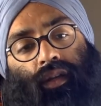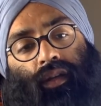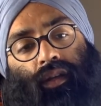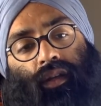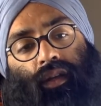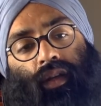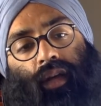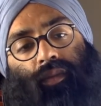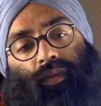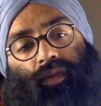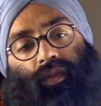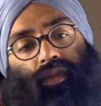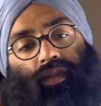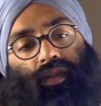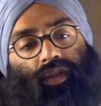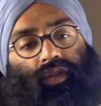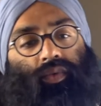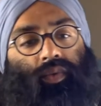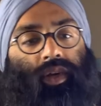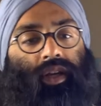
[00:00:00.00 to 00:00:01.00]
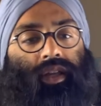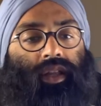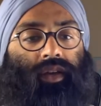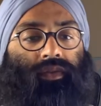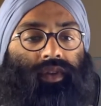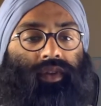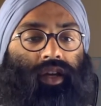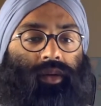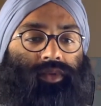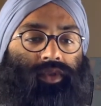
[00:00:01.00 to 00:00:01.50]
Captures this way, they have
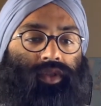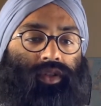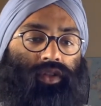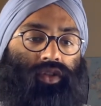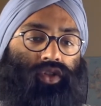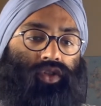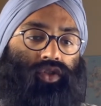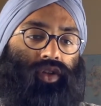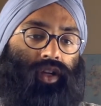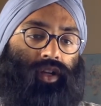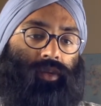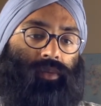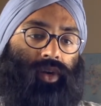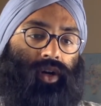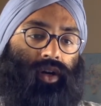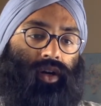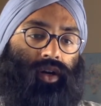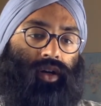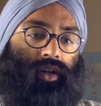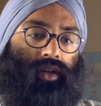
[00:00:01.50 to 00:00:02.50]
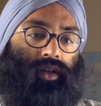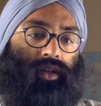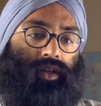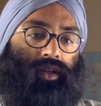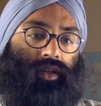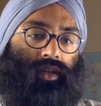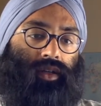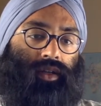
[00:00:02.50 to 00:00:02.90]
the option to trade a pawn.